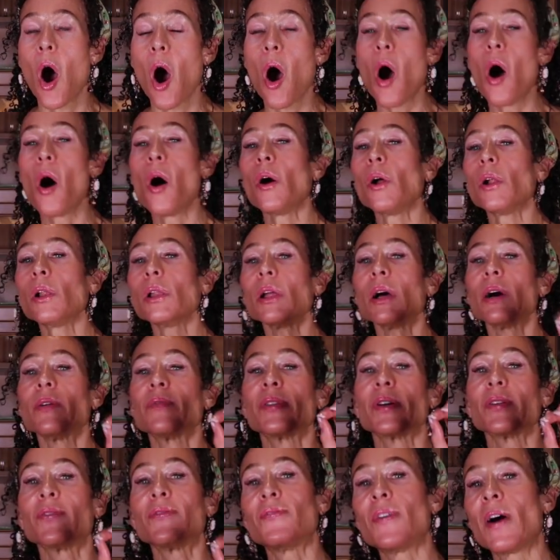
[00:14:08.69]
All
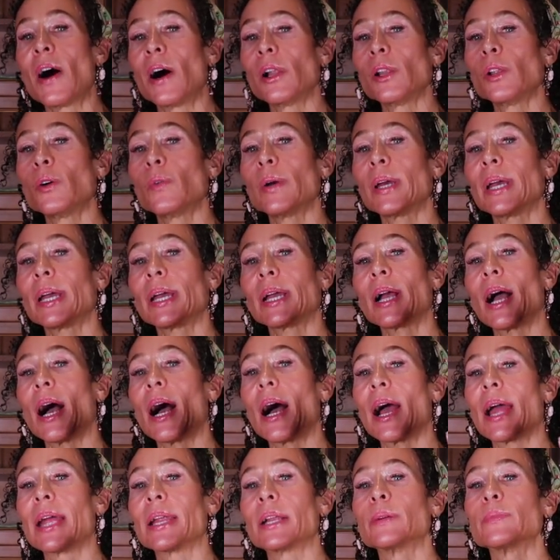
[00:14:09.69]
of the following
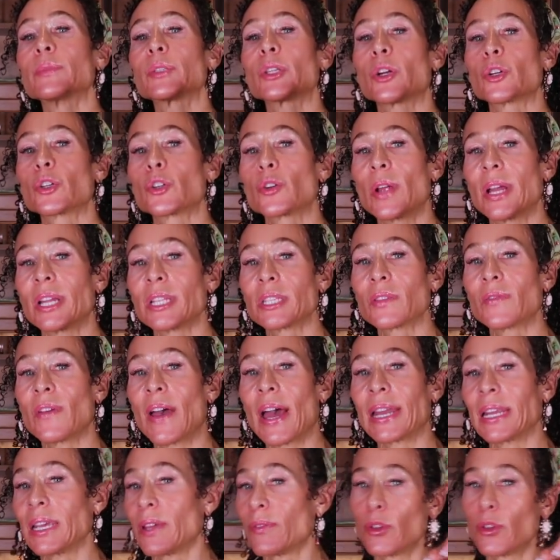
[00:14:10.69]
items are trans fat.